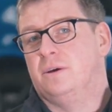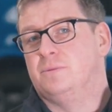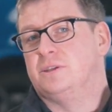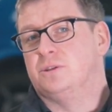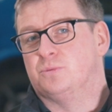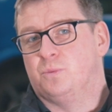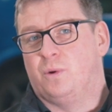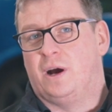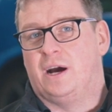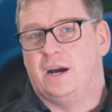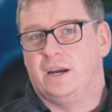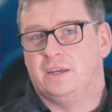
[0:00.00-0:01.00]
which is
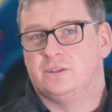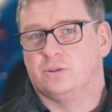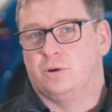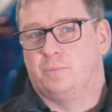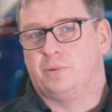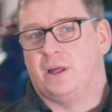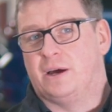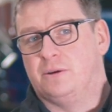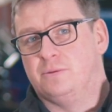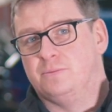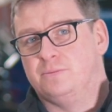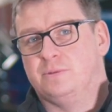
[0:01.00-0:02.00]
why sort of
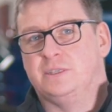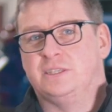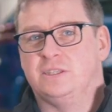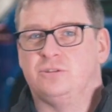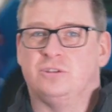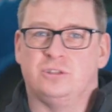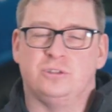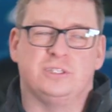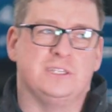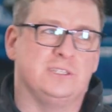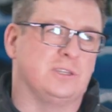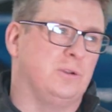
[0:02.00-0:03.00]
platinum is
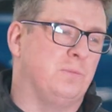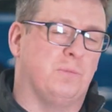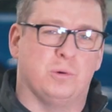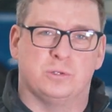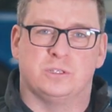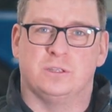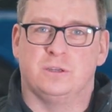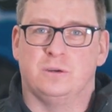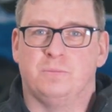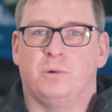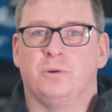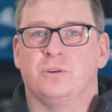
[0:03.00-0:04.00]
introduced into most of
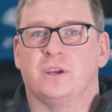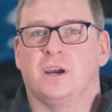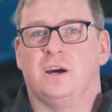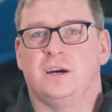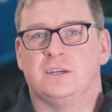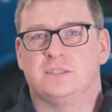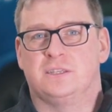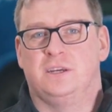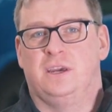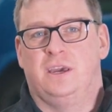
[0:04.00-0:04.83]
the modern cars.